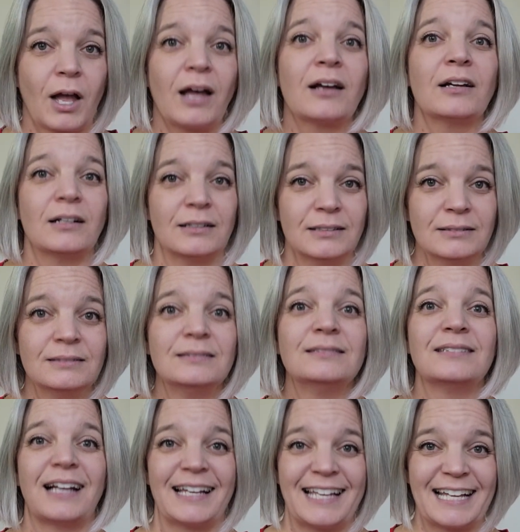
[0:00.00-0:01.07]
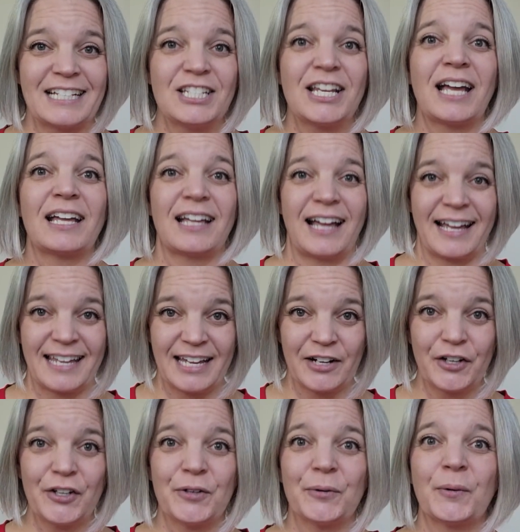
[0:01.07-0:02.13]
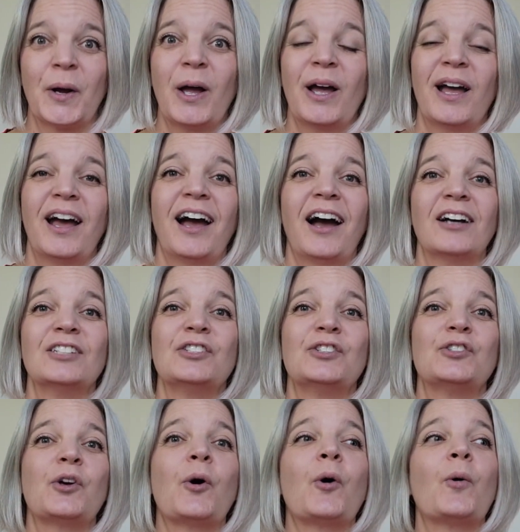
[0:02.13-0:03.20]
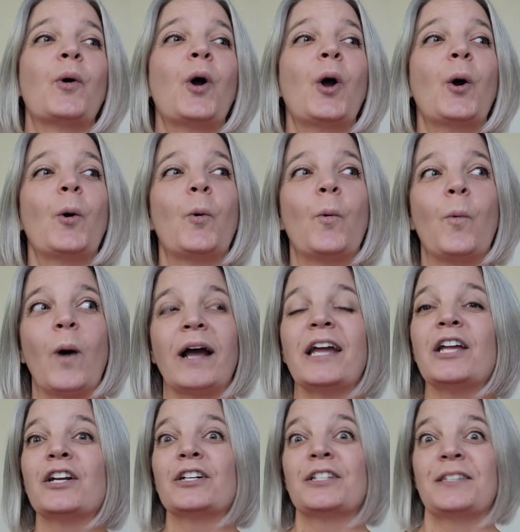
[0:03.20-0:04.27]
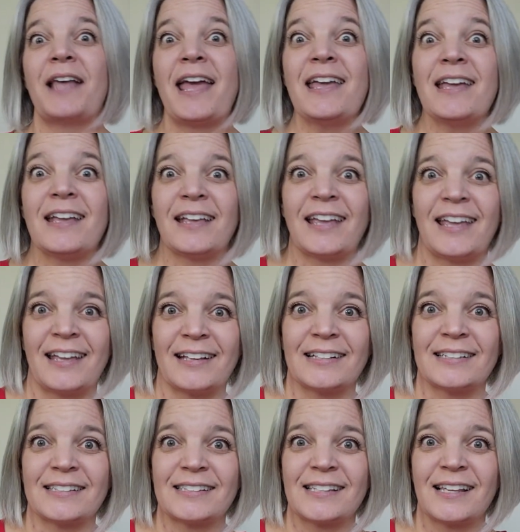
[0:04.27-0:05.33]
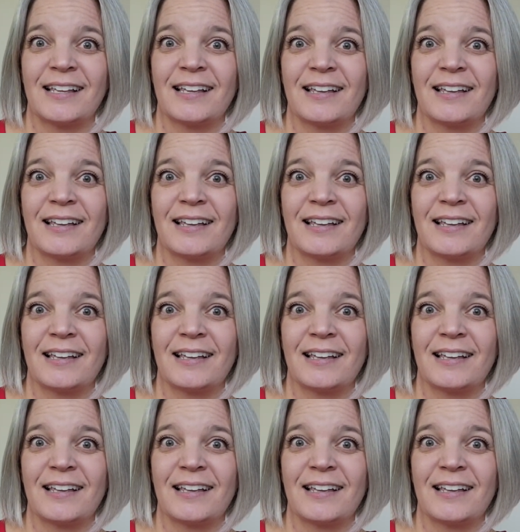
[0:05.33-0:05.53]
uh-huh, I get you. I hear you. So what you're saying is,